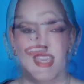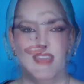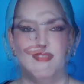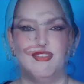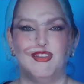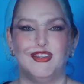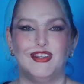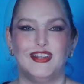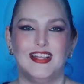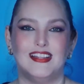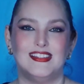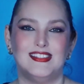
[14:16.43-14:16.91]
If
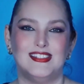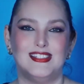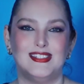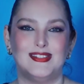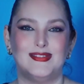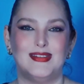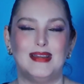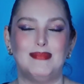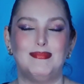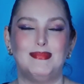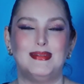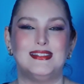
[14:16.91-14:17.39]
you're not
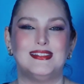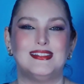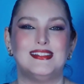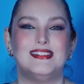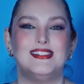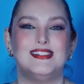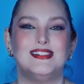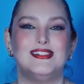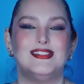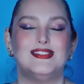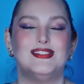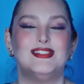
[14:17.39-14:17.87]
subscribed, please
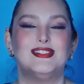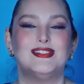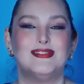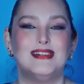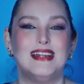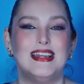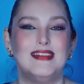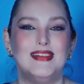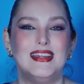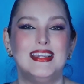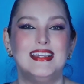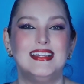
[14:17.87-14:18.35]
consider
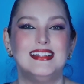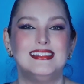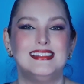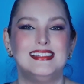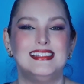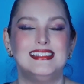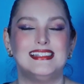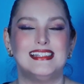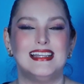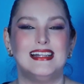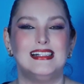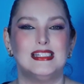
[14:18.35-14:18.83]
subscribing because
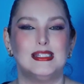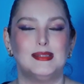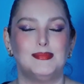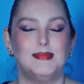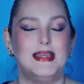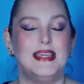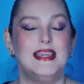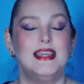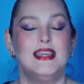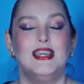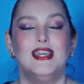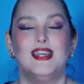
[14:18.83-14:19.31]
this helps
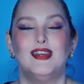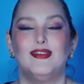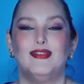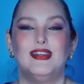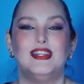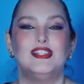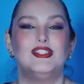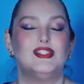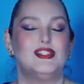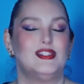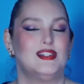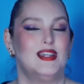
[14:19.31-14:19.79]
me
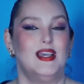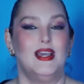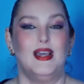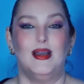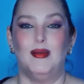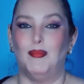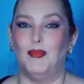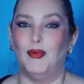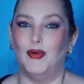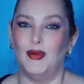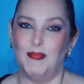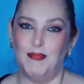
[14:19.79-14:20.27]
reach
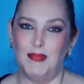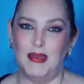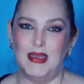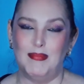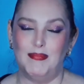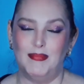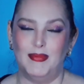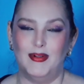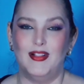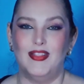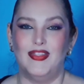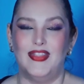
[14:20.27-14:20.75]
more
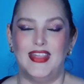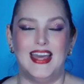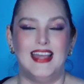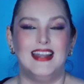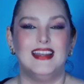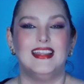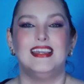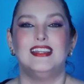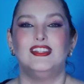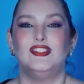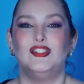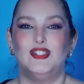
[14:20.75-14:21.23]
people
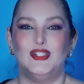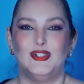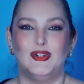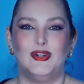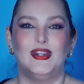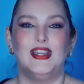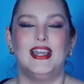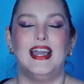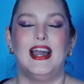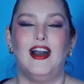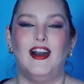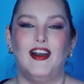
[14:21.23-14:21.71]
that
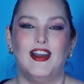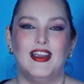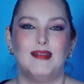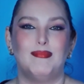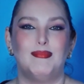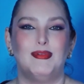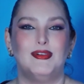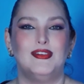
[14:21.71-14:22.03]
enjoy art,